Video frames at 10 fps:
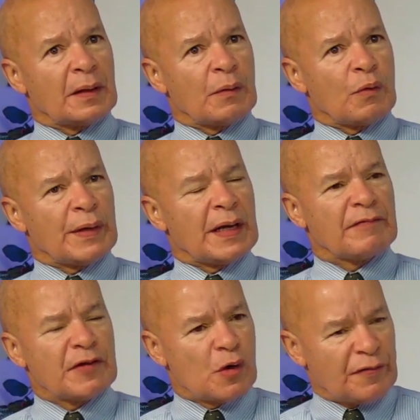we have
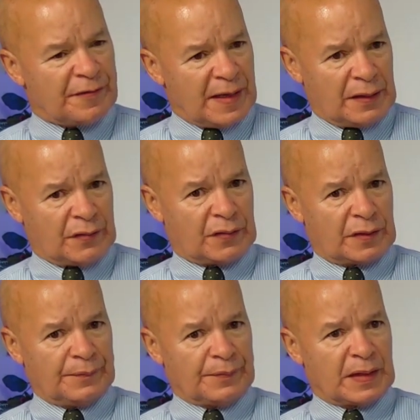no faith
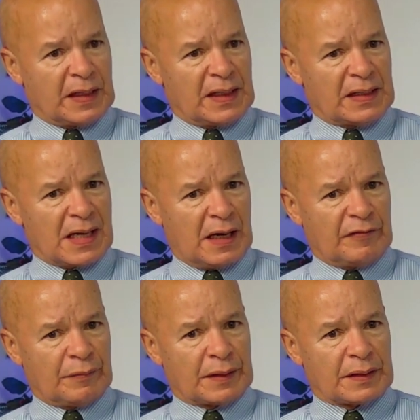in
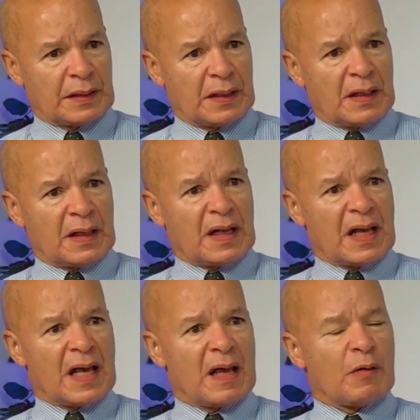government.
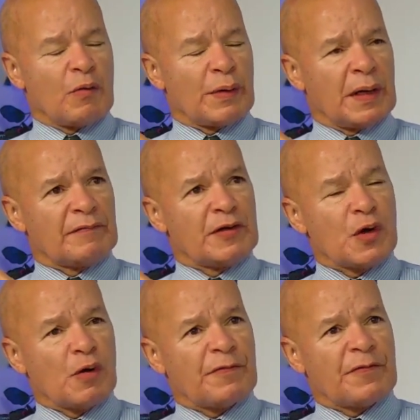We have
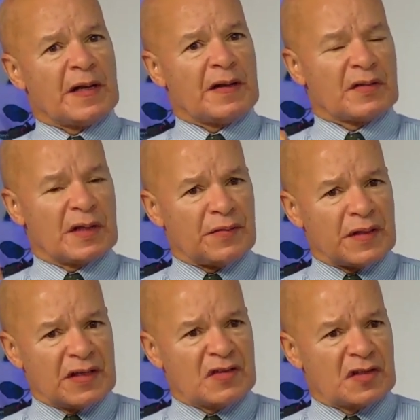no faith in
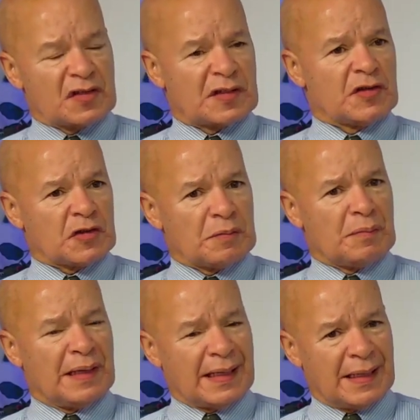these
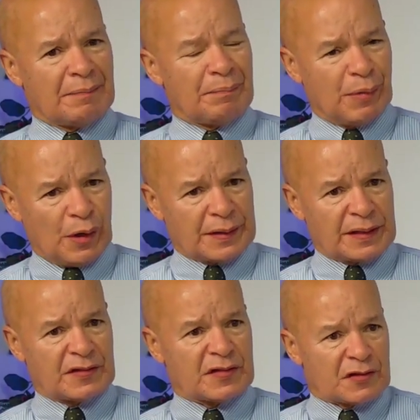decision-making
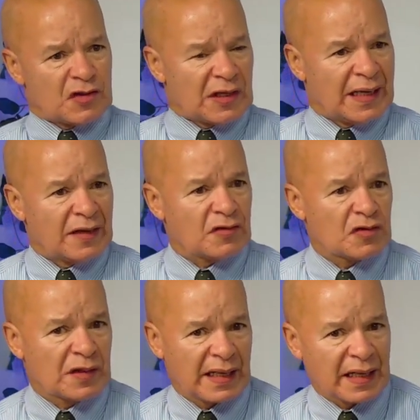bodies to change
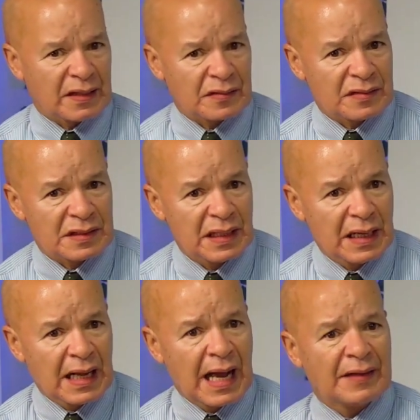things.
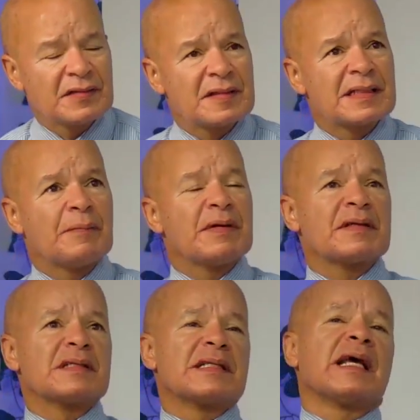And to some
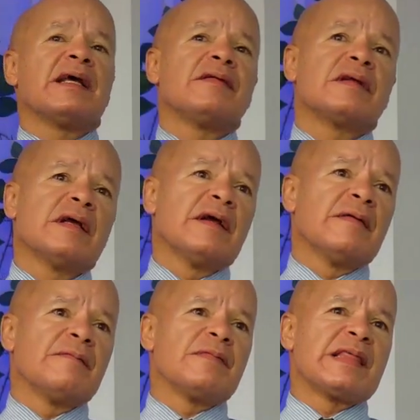extent,
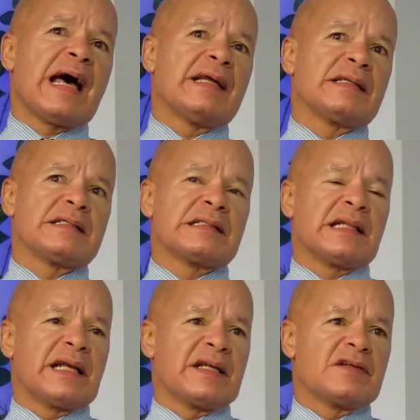that has
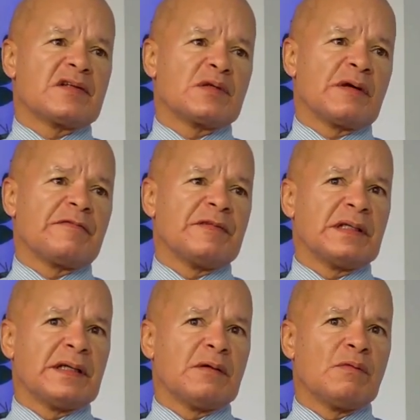led to a
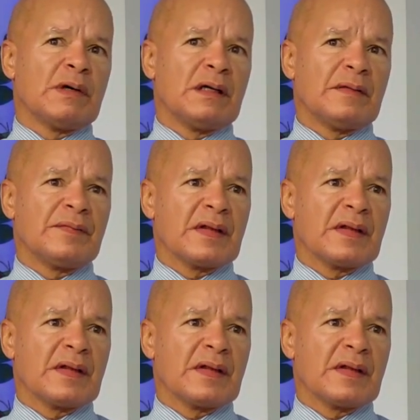feeling, well,